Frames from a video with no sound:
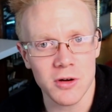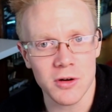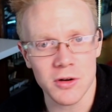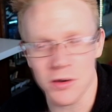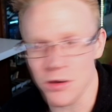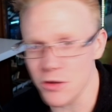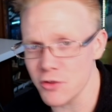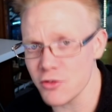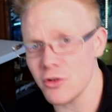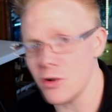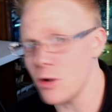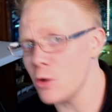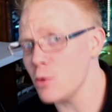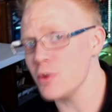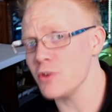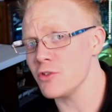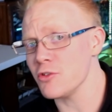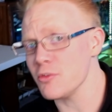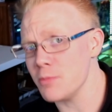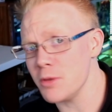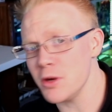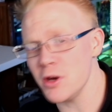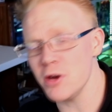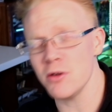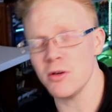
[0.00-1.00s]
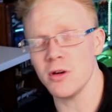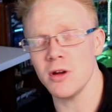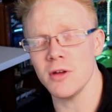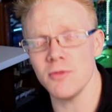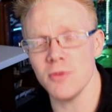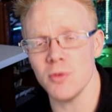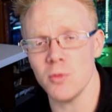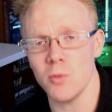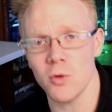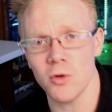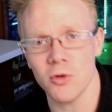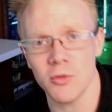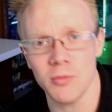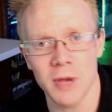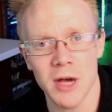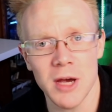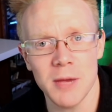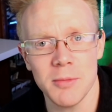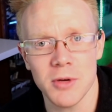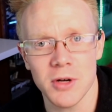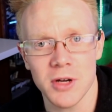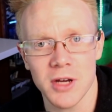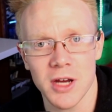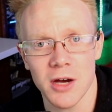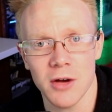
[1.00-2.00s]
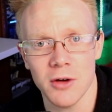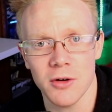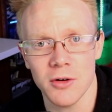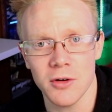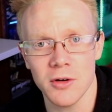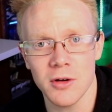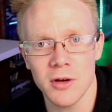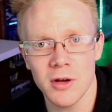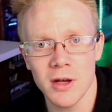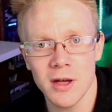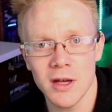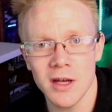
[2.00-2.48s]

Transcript: It doesn't always appear in every world map encounter.